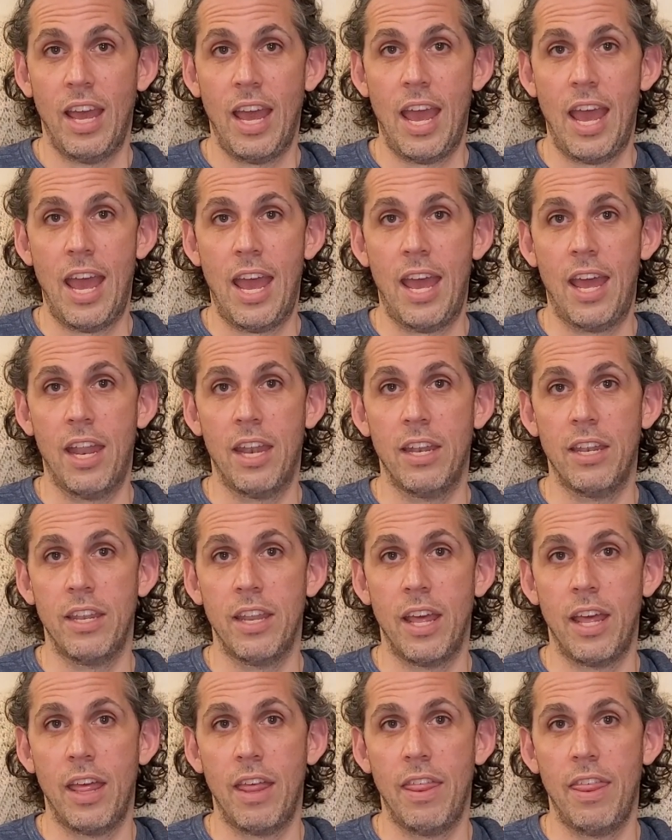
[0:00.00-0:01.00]
And
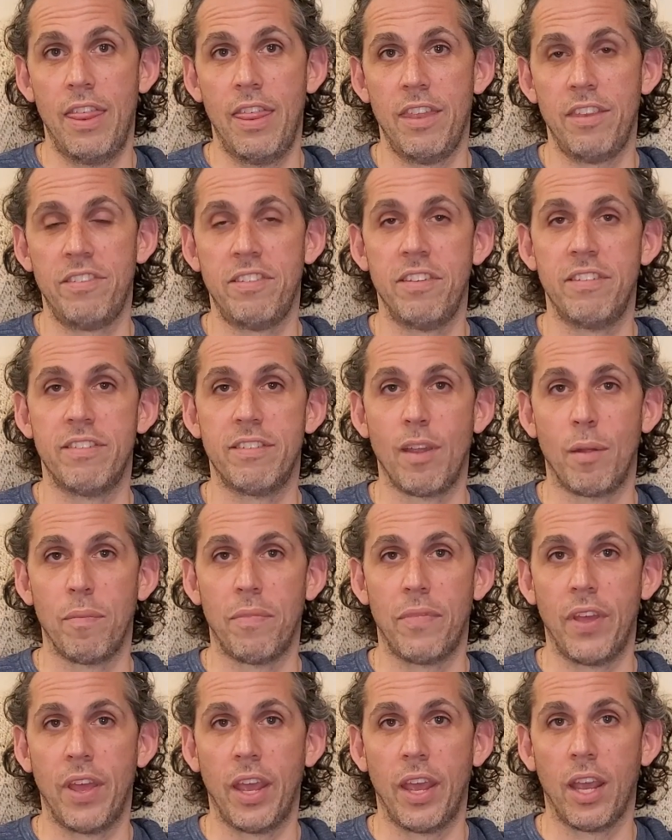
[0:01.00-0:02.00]
this is
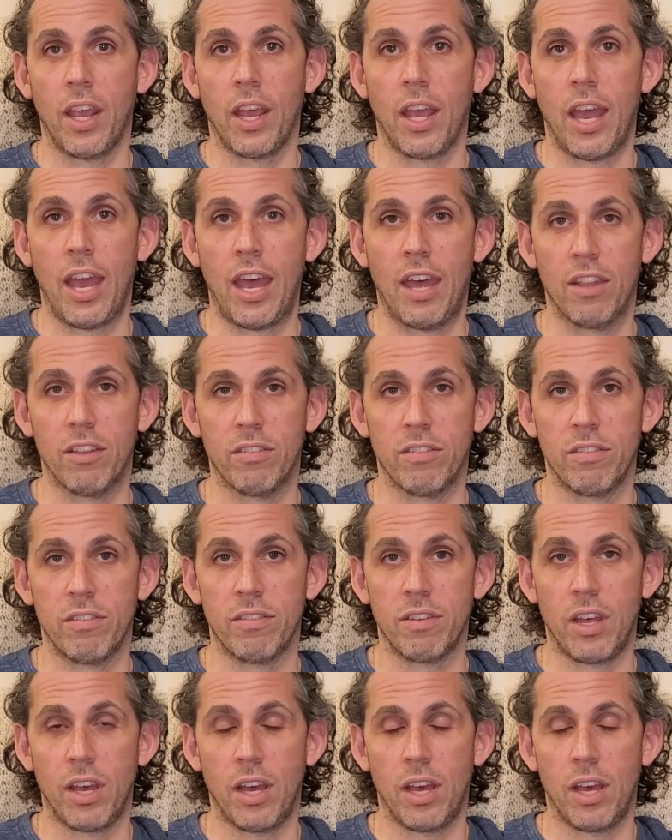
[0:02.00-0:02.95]
something, as